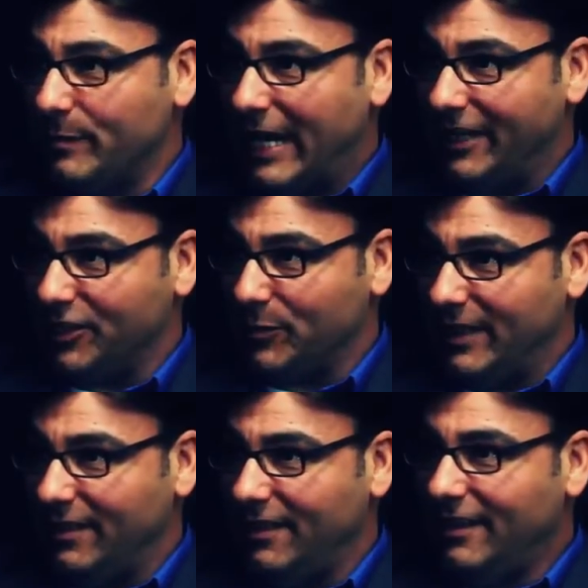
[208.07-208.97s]

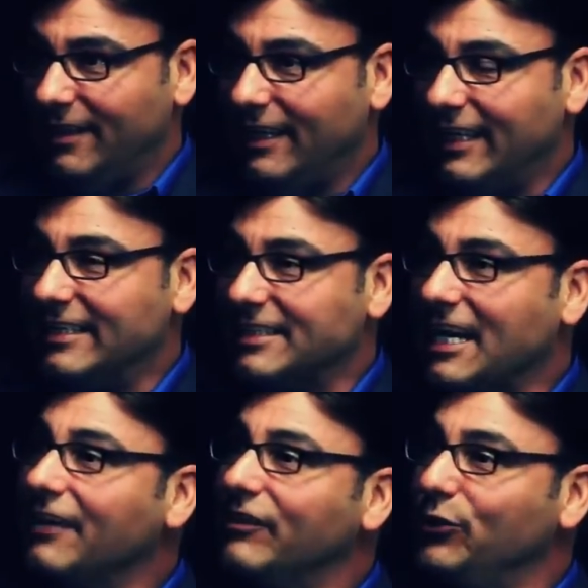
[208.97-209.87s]
management is
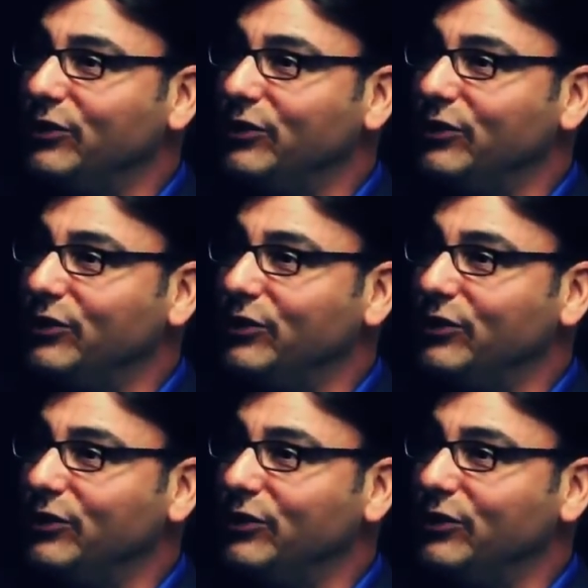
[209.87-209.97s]
kind of a new